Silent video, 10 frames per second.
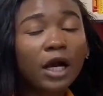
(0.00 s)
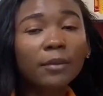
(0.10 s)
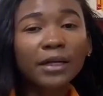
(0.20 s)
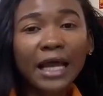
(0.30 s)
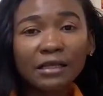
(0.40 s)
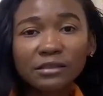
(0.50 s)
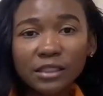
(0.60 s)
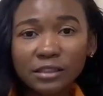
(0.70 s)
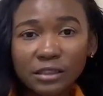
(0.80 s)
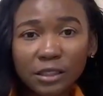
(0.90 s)
harmonized
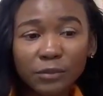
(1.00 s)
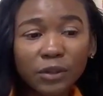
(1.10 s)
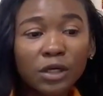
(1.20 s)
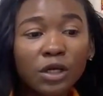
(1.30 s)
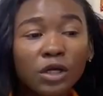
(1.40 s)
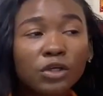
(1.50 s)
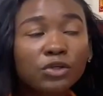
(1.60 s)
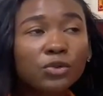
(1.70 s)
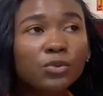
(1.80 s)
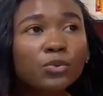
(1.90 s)
system,
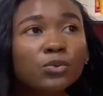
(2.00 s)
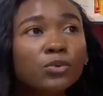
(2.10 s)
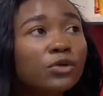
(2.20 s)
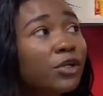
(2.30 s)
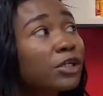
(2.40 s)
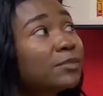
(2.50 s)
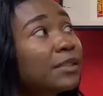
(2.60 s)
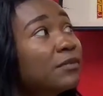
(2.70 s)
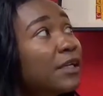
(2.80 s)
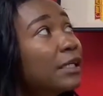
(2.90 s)
there are
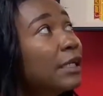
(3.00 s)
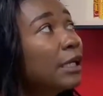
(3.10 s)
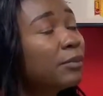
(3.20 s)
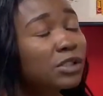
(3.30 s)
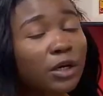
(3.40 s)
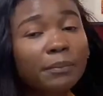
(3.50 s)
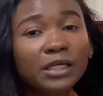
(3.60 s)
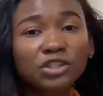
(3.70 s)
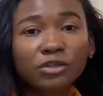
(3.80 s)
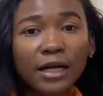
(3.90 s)
specific labels or
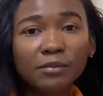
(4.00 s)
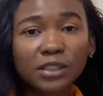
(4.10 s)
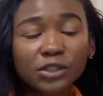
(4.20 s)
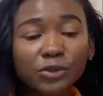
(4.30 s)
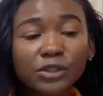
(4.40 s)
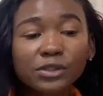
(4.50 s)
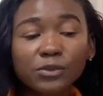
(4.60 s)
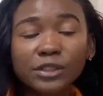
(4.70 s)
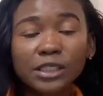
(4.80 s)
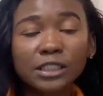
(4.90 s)
pictograms that are
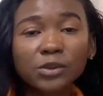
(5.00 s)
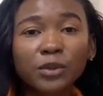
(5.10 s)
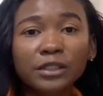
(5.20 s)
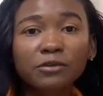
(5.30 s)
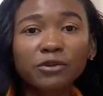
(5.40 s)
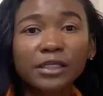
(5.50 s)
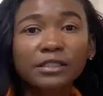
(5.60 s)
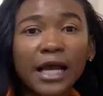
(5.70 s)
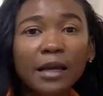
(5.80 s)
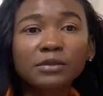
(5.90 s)
associated with
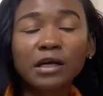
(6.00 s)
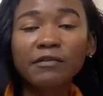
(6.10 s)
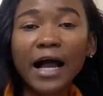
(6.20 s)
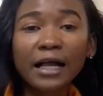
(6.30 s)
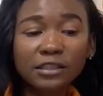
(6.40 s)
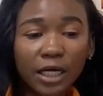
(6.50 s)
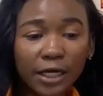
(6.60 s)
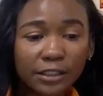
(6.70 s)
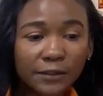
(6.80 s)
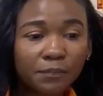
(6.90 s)
different types of
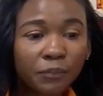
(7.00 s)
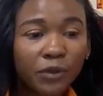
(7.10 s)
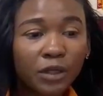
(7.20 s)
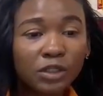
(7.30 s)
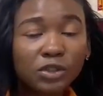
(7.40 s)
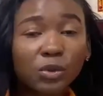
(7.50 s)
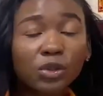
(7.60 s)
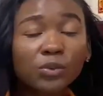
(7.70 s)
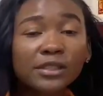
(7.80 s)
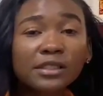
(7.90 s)
hazard. So
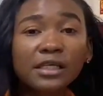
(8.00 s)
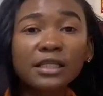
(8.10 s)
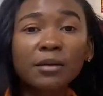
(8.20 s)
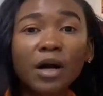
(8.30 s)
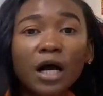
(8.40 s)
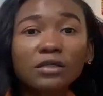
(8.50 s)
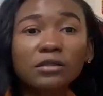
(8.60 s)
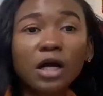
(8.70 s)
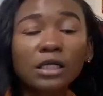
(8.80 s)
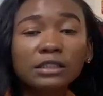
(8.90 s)
you will see them
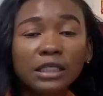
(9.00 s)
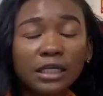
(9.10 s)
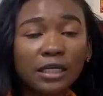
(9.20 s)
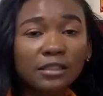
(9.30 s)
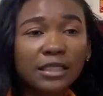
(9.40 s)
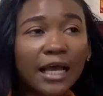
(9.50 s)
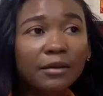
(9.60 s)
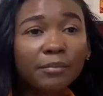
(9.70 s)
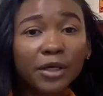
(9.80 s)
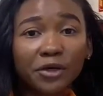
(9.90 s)
on containers,
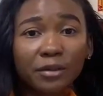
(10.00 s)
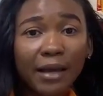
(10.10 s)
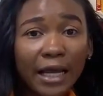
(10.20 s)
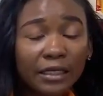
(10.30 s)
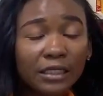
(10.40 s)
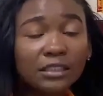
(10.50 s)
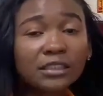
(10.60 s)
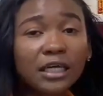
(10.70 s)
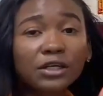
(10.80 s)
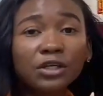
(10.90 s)
and bear in mind, it
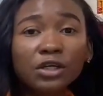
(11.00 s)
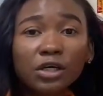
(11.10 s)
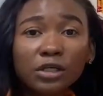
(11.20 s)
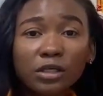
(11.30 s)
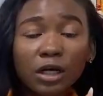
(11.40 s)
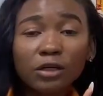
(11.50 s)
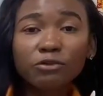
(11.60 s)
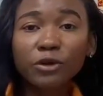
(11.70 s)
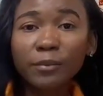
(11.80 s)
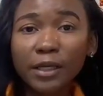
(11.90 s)
is a
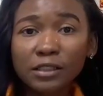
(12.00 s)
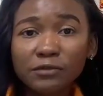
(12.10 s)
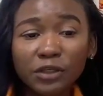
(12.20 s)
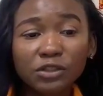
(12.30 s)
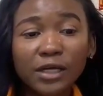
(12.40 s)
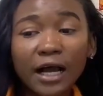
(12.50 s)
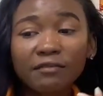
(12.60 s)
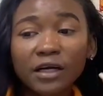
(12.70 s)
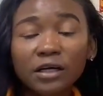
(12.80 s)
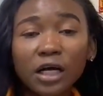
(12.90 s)
non-conformance for you to
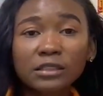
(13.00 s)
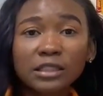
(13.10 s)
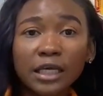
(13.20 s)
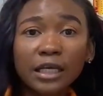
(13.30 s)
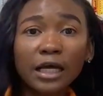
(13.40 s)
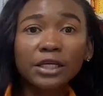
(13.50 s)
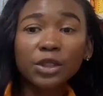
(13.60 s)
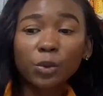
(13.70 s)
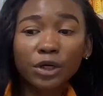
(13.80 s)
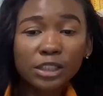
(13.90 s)
have a container in your